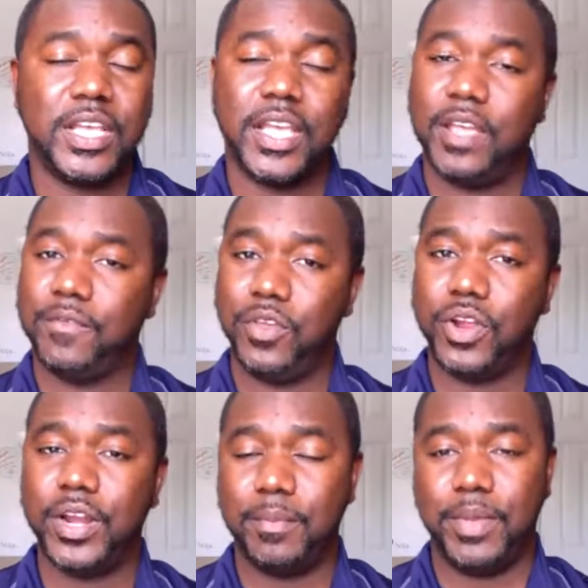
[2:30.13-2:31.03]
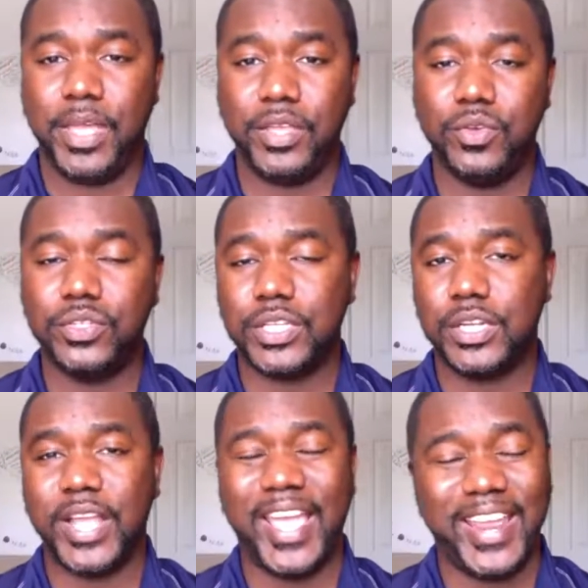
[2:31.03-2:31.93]
If you're going to be
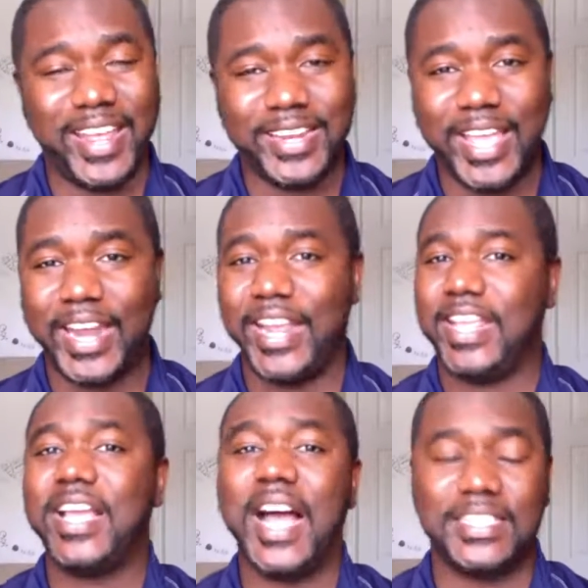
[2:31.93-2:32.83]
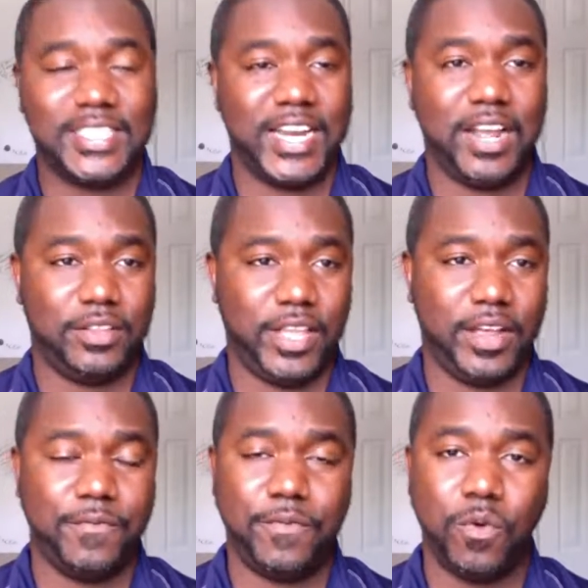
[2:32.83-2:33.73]
using and getting any content out
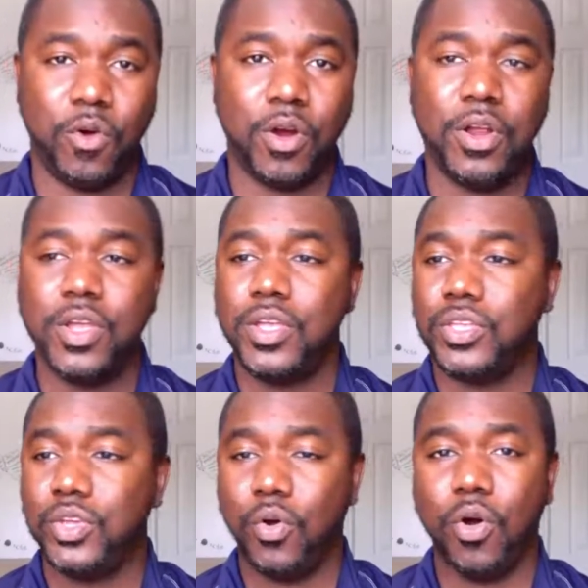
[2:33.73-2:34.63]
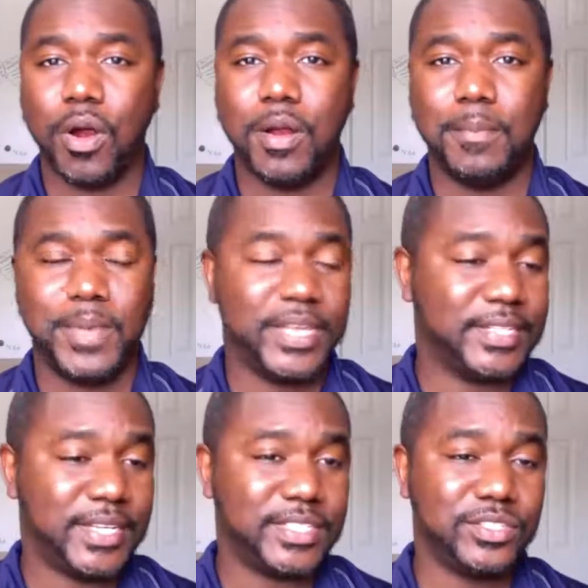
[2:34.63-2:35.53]
there for your
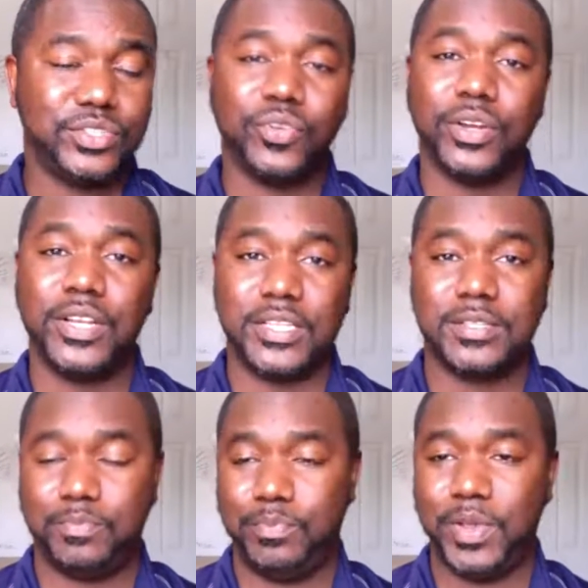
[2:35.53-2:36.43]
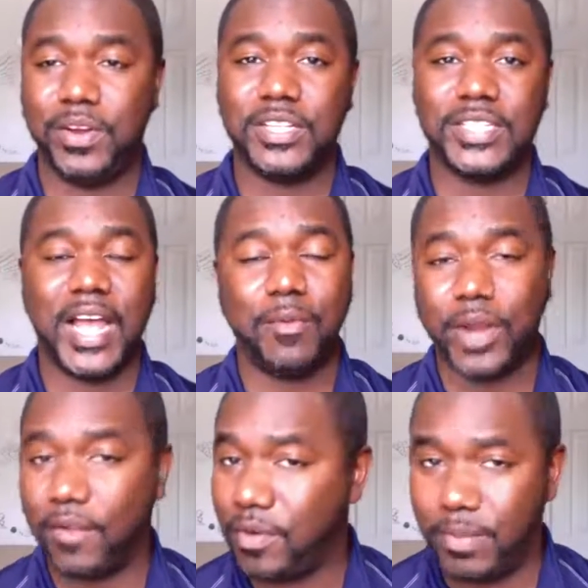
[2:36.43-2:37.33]
business during this period in time when
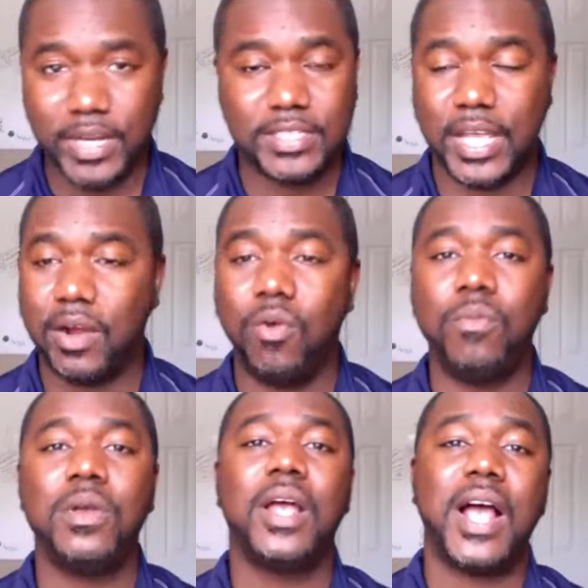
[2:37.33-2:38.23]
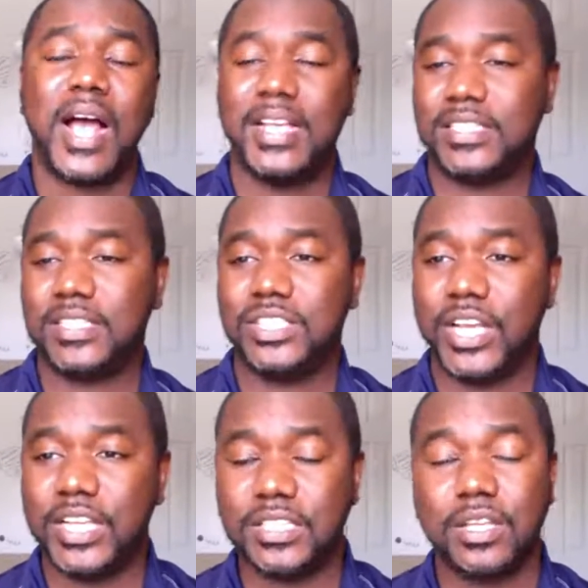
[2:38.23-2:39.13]
everybody's at home, I
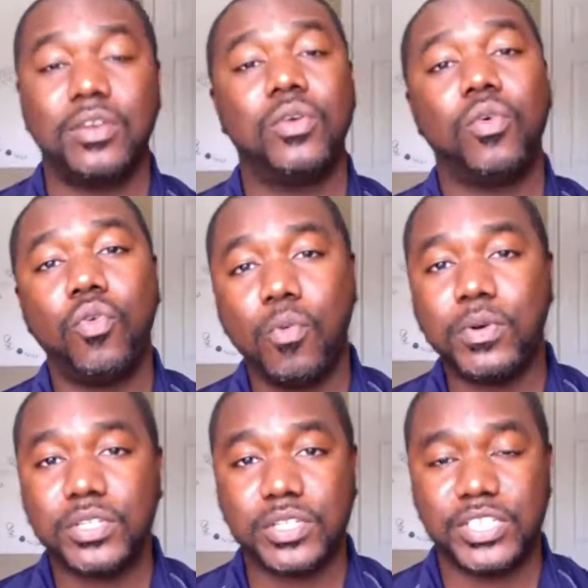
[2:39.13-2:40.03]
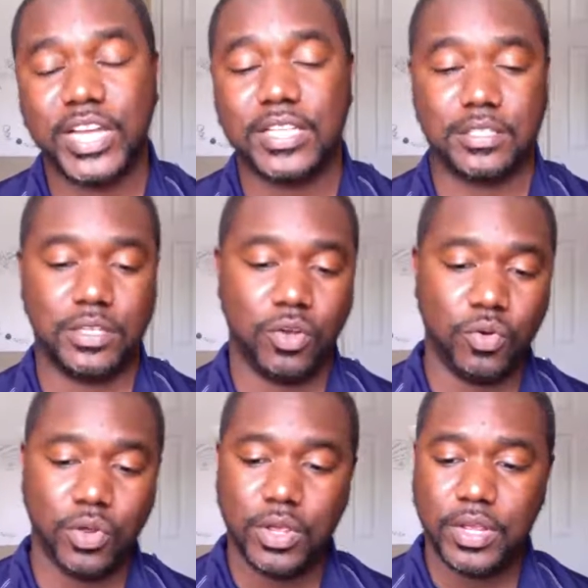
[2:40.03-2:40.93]
suggest Uber Suggest.
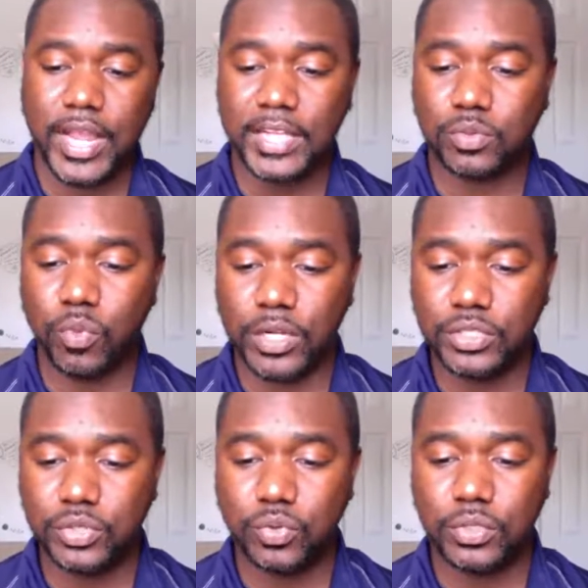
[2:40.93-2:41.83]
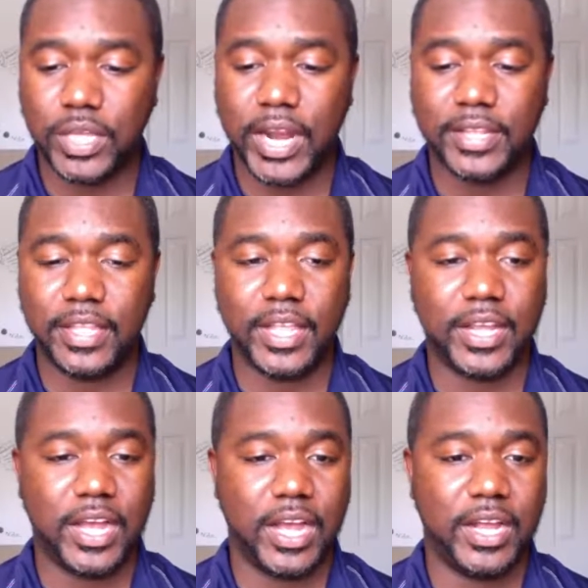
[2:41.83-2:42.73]
So that's one tool that I think
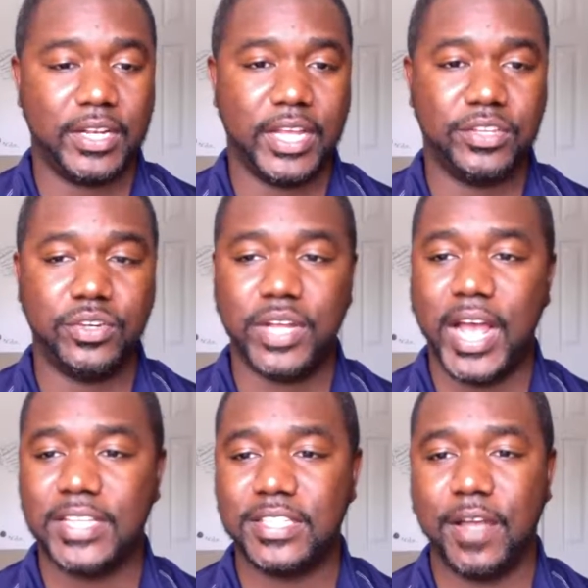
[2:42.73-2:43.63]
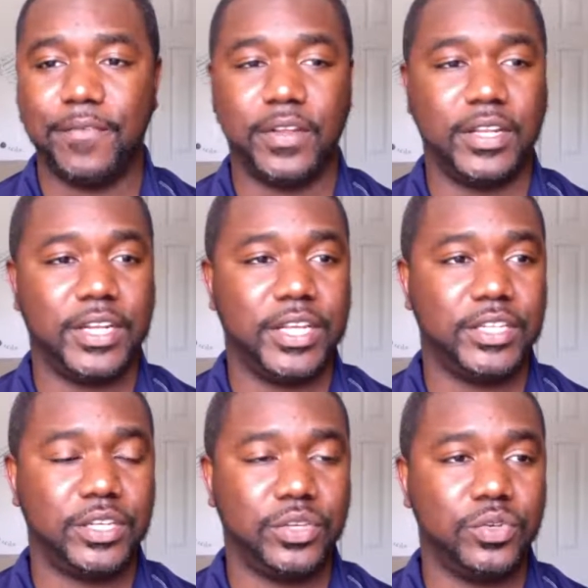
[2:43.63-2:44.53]
that you guys definitely need
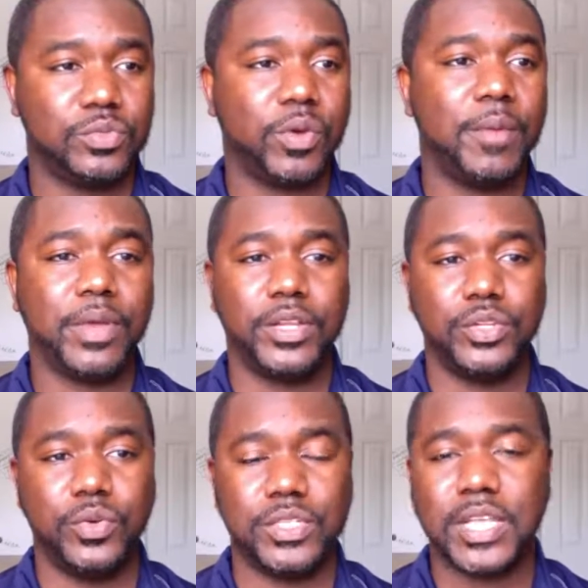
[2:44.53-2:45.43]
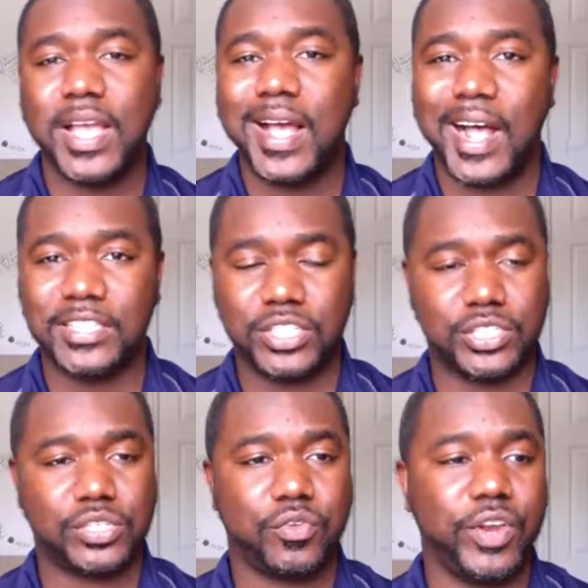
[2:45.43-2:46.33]
to use. What I'm going to do is I'll
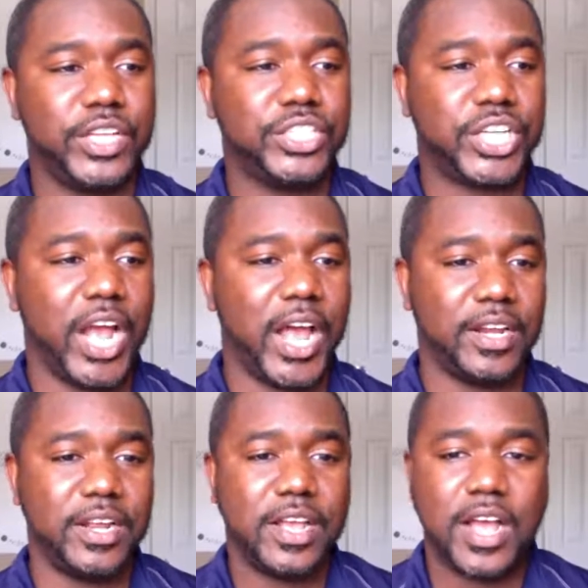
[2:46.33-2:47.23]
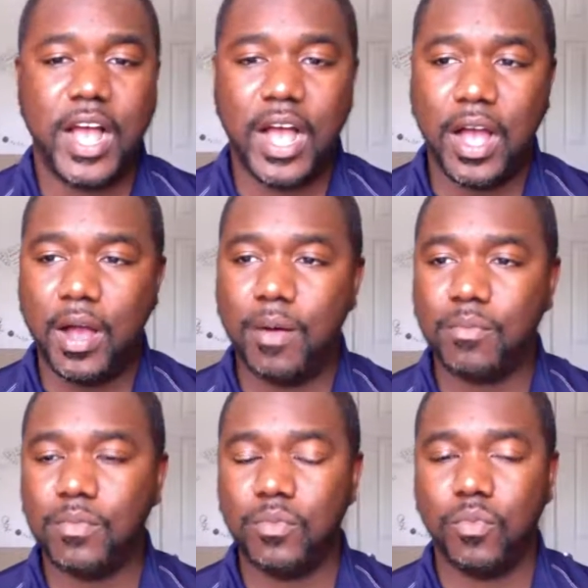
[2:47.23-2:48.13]
just screenshot
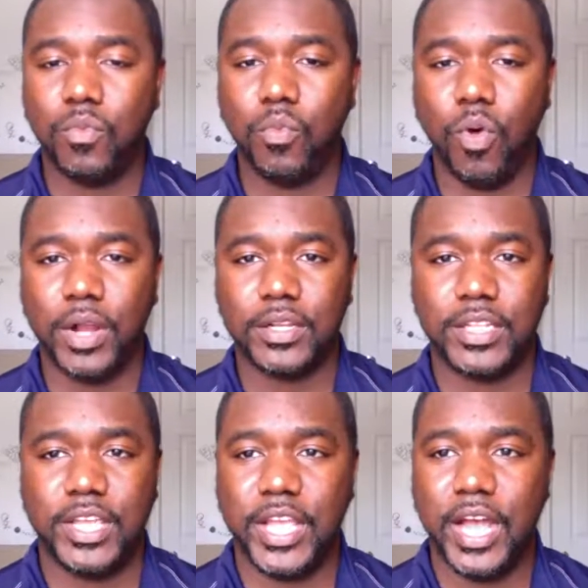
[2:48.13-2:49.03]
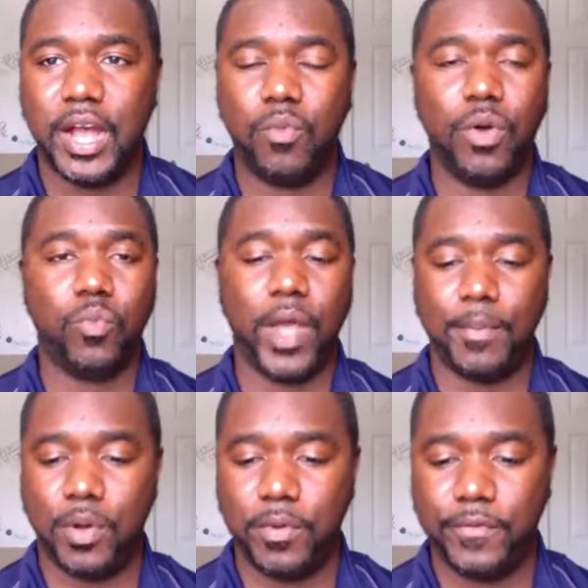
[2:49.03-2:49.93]
what Web
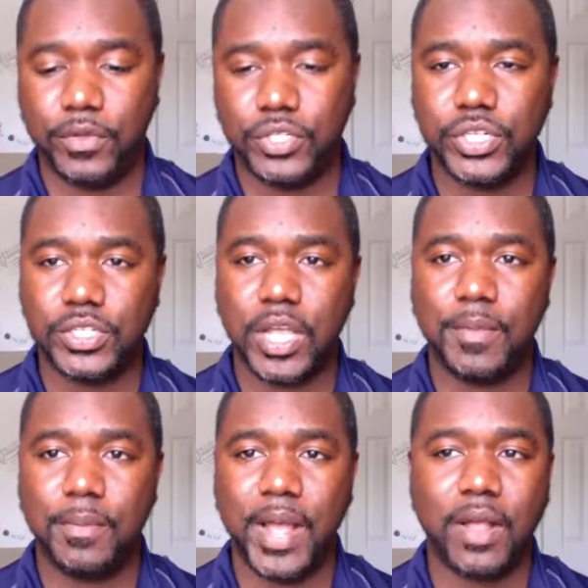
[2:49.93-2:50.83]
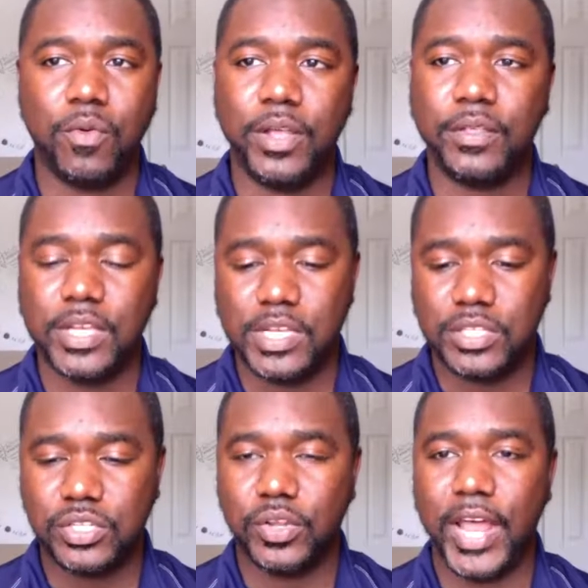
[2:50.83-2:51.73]
Mobile Fusion is coming back with,
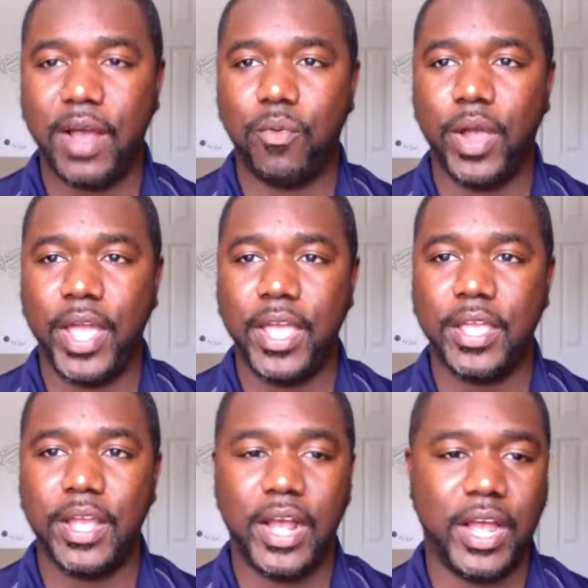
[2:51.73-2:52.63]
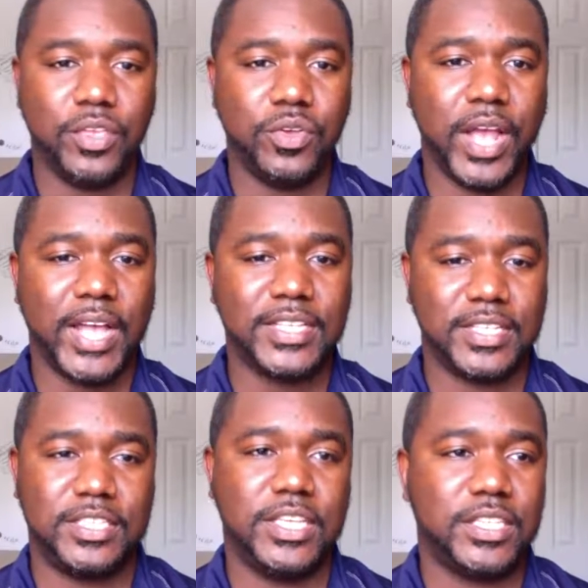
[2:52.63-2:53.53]
so that way you guys
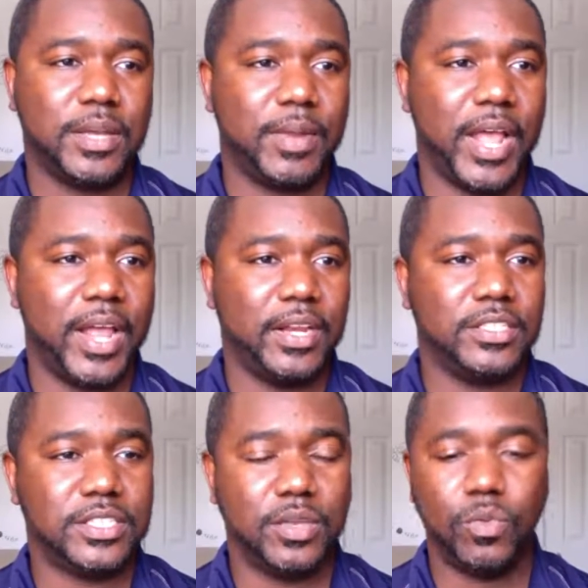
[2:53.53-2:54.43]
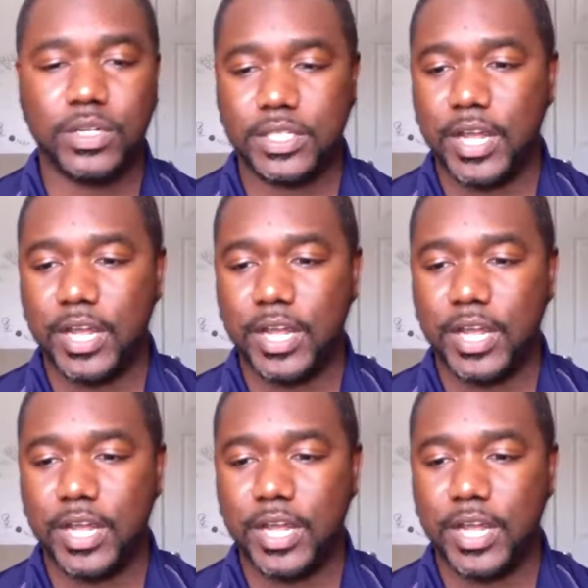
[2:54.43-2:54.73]
could see some of that and see what